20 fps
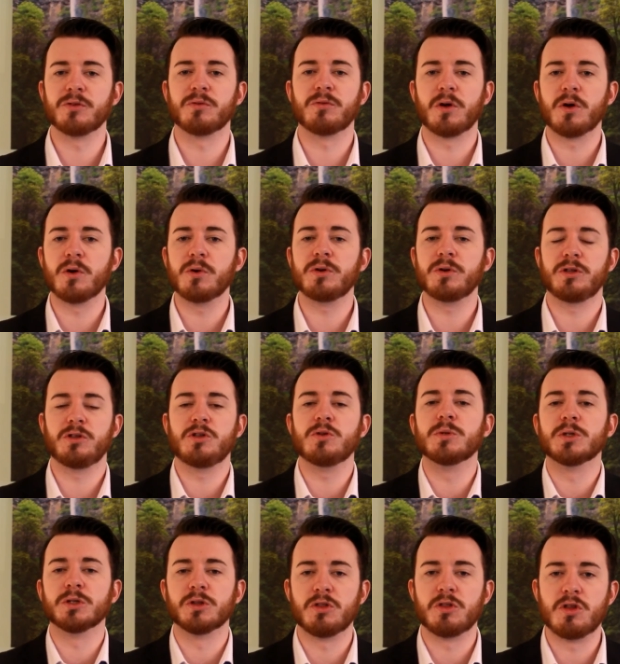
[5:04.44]
the road, you
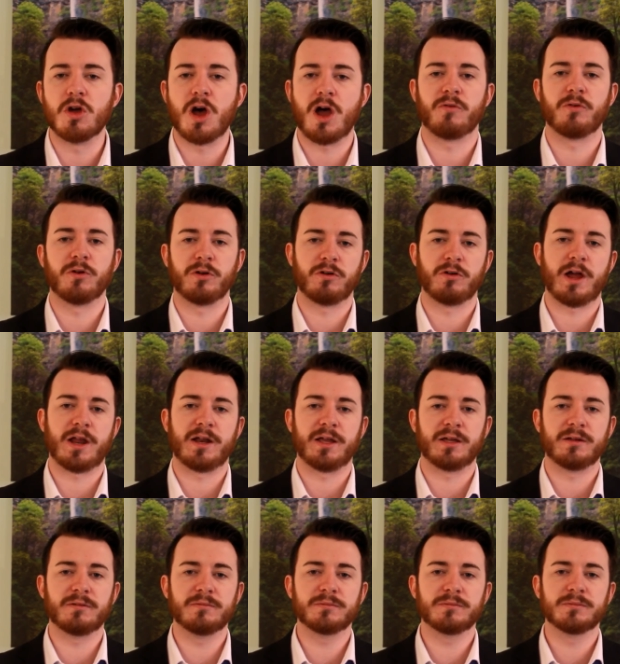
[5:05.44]
will not regret
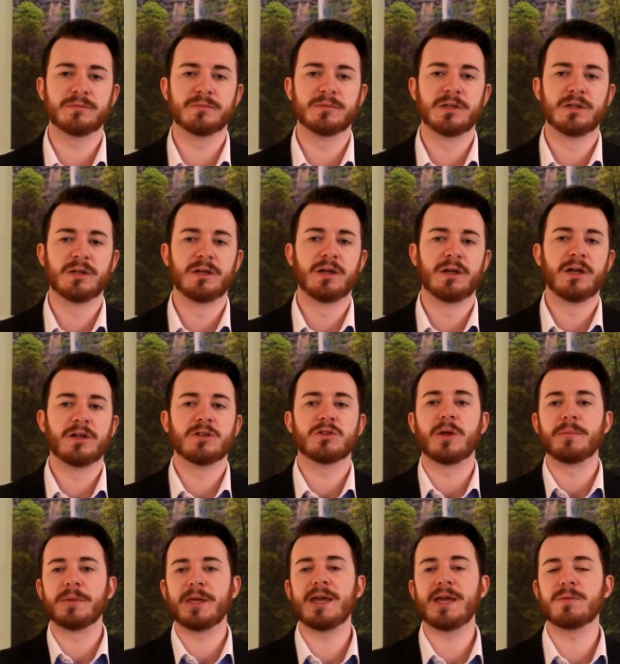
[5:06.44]
it. So
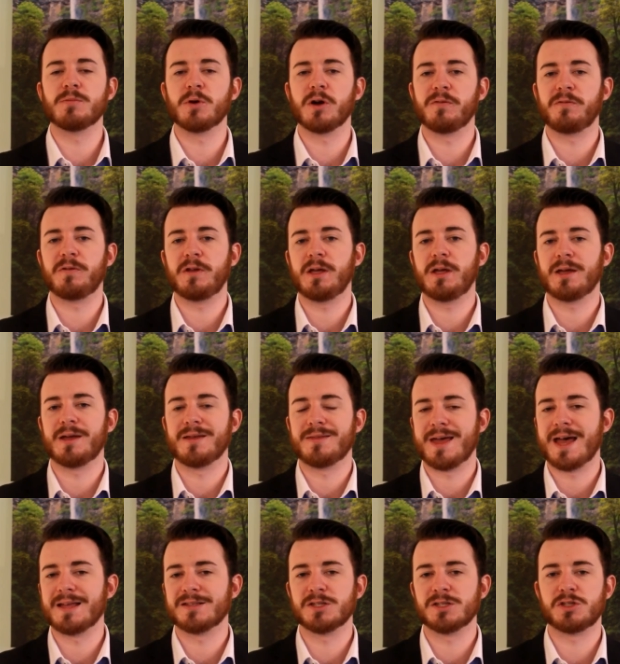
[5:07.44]
I'm Cade Murphy, and
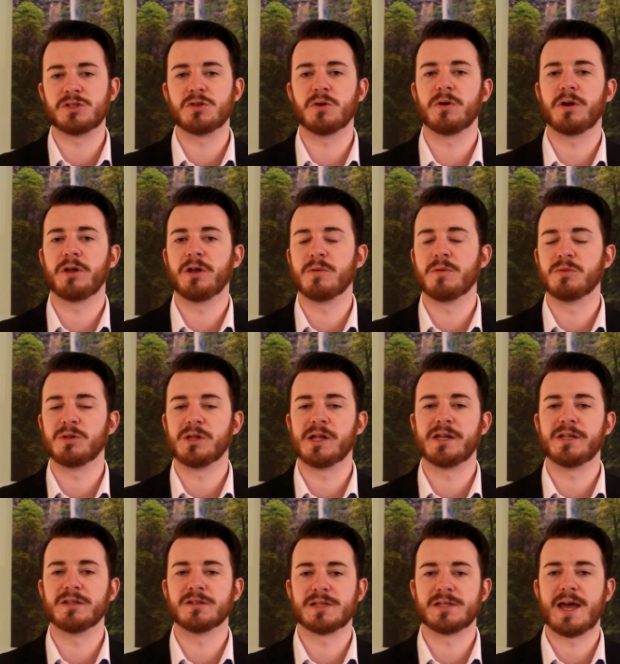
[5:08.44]
that's the story on
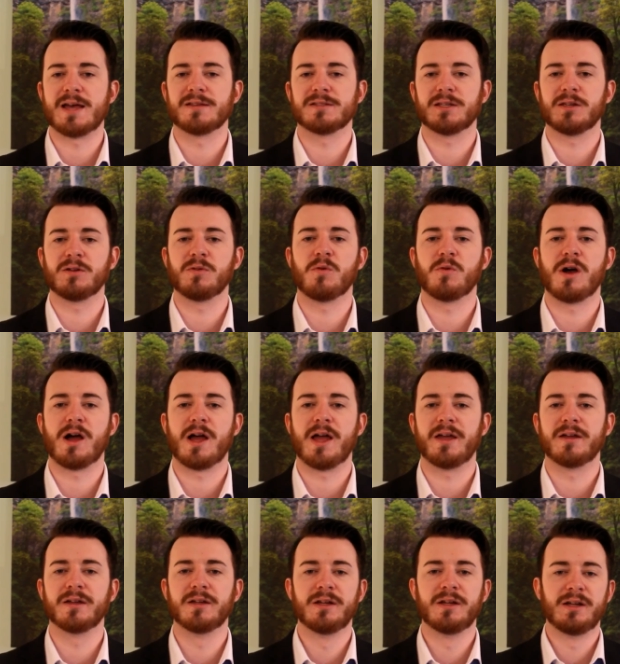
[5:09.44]
Millennials Asking
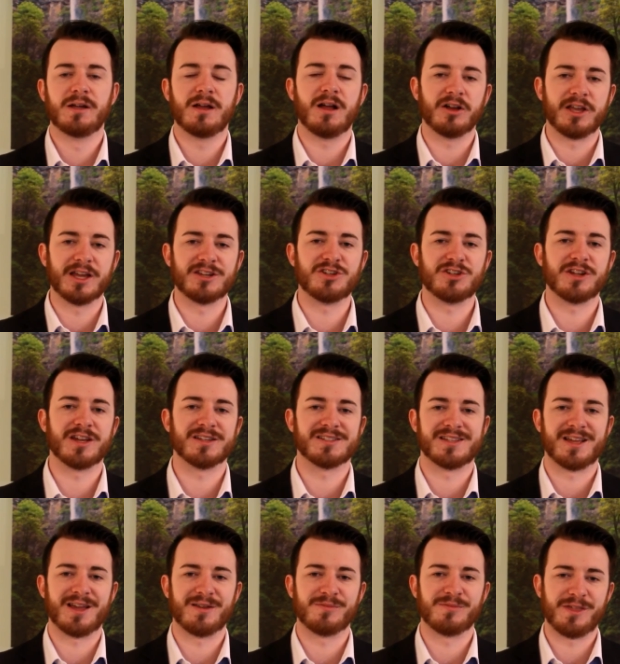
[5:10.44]
Why. I'll catch you next
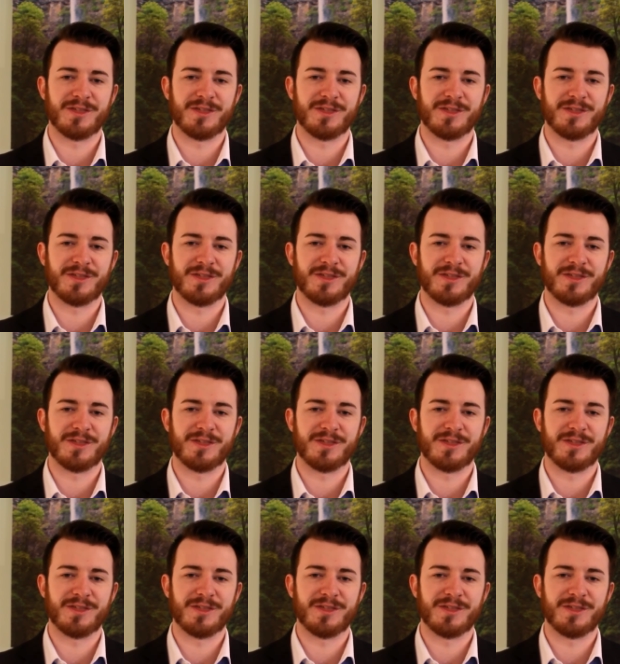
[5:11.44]
time.